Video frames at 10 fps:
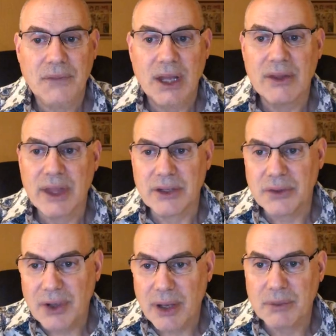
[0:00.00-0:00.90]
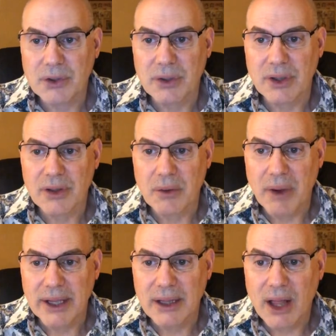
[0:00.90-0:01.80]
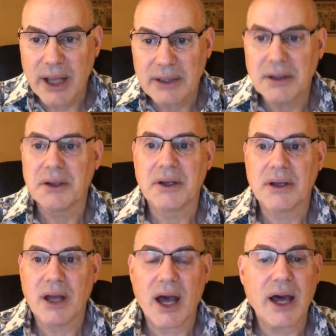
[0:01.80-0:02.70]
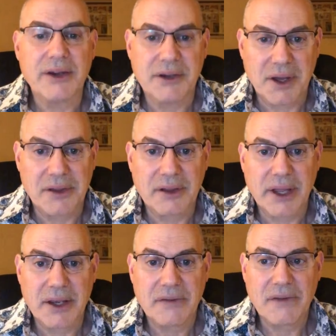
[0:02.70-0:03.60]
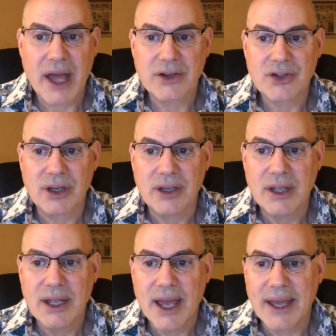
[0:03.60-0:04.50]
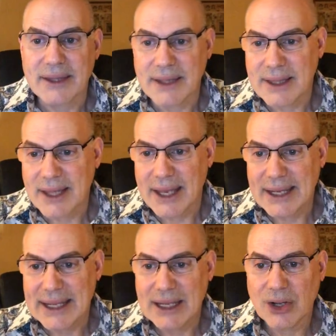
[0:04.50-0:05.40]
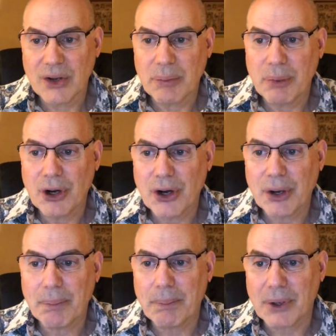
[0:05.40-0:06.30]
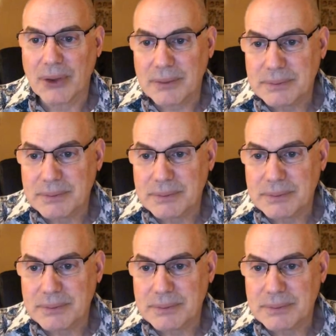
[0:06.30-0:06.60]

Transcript: Then you come to another white line, another layer of fascia. And then that inner purple